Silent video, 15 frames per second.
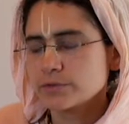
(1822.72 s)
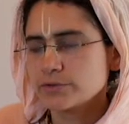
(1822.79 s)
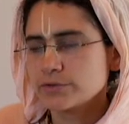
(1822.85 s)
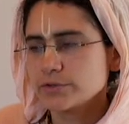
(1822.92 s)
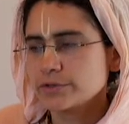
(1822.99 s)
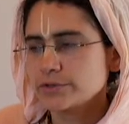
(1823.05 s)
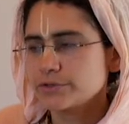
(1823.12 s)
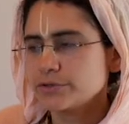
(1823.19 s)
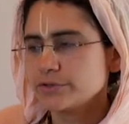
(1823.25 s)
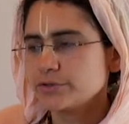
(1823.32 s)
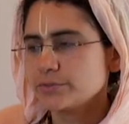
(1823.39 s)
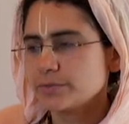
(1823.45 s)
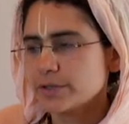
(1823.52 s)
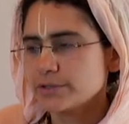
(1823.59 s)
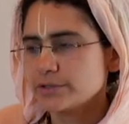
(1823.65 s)
Srila
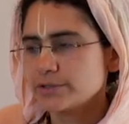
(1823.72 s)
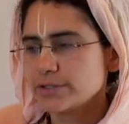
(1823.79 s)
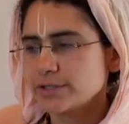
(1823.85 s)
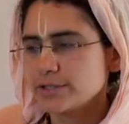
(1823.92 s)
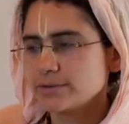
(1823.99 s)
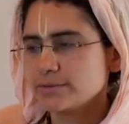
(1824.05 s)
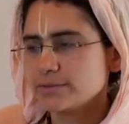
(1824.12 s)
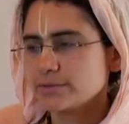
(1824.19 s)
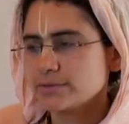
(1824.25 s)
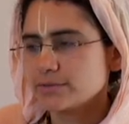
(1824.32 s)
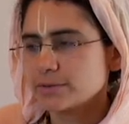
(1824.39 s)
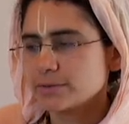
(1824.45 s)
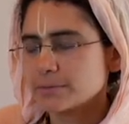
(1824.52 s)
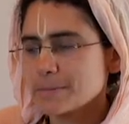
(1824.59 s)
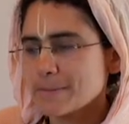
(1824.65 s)
Sridhar Maharshi,
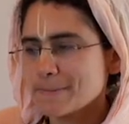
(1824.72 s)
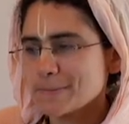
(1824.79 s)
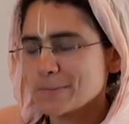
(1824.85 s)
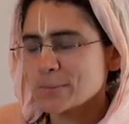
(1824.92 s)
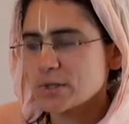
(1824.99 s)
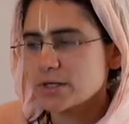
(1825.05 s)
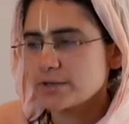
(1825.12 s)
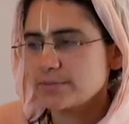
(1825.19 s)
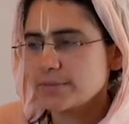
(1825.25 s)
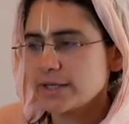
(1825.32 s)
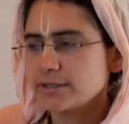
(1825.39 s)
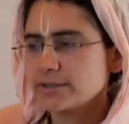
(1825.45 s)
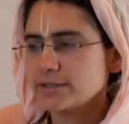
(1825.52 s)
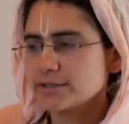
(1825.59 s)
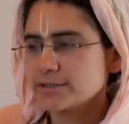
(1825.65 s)
he
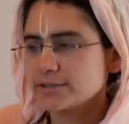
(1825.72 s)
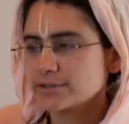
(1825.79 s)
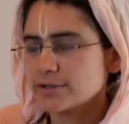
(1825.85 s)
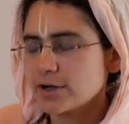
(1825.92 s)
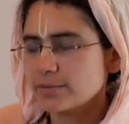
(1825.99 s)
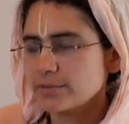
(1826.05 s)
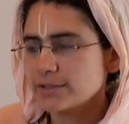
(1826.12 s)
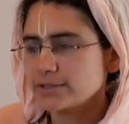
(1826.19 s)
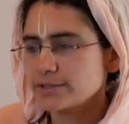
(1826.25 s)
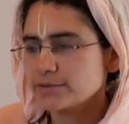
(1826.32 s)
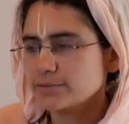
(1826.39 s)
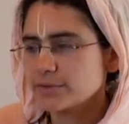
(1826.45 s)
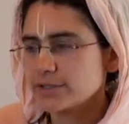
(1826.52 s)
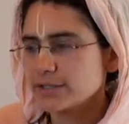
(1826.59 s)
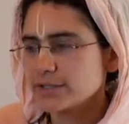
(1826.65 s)
made this comment
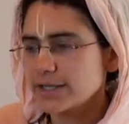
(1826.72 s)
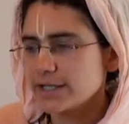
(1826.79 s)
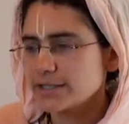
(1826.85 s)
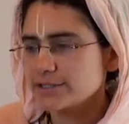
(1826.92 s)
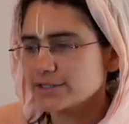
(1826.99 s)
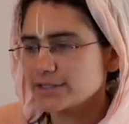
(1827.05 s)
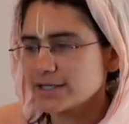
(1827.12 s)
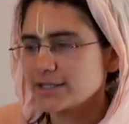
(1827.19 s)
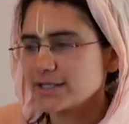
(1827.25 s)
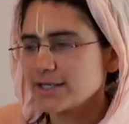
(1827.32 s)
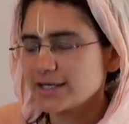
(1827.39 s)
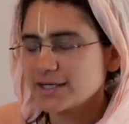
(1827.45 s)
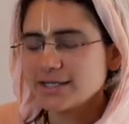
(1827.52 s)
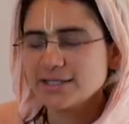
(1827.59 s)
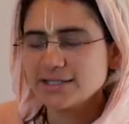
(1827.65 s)
on one occasion that
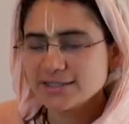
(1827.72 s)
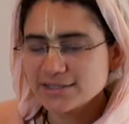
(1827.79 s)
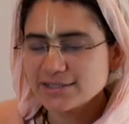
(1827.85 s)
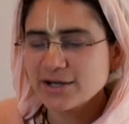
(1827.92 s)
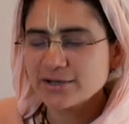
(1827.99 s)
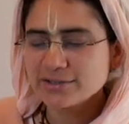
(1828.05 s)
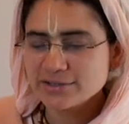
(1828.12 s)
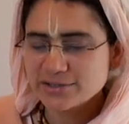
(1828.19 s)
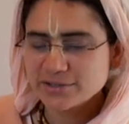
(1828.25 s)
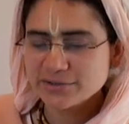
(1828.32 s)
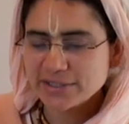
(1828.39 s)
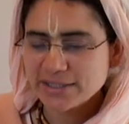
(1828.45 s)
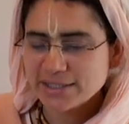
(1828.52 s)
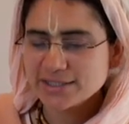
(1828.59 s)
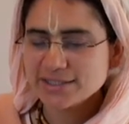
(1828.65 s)
it is not
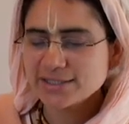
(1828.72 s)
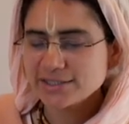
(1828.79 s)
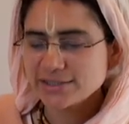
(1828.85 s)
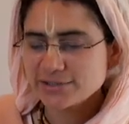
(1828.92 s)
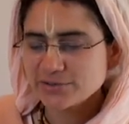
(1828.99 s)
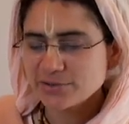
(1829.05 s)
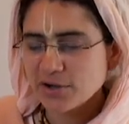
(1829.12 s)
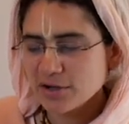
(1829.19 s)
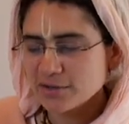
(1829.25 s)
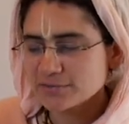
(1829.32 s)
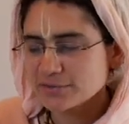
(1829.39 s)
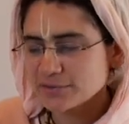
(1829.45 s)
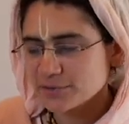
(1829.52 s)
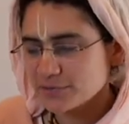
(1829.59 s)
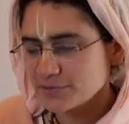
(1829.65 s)
so easy to
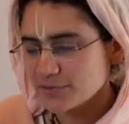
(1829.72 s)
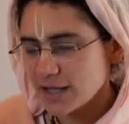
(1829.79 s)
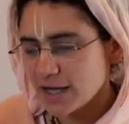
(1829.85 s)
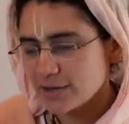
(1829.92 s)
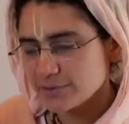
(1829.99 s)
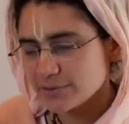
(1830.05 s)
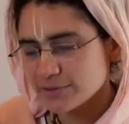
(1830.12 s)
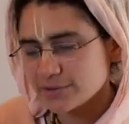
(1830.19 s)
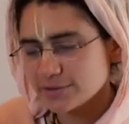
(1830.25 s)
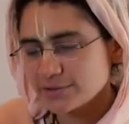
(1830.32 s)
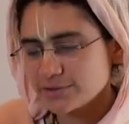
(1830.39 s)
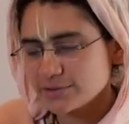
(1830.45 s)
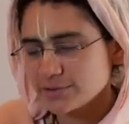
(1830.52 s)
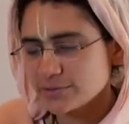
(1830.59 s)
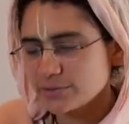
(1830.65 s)
offer a flower
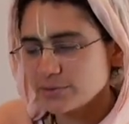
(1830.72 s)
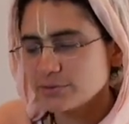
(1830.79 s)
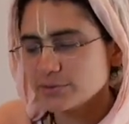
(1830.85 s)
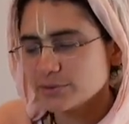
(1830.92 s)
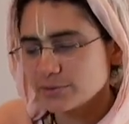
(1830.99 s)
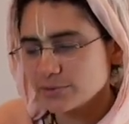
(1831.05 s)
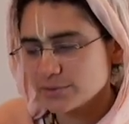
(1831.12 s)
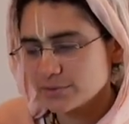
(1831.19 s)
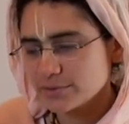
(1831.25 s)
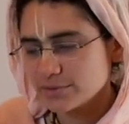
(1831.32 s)
to a guru.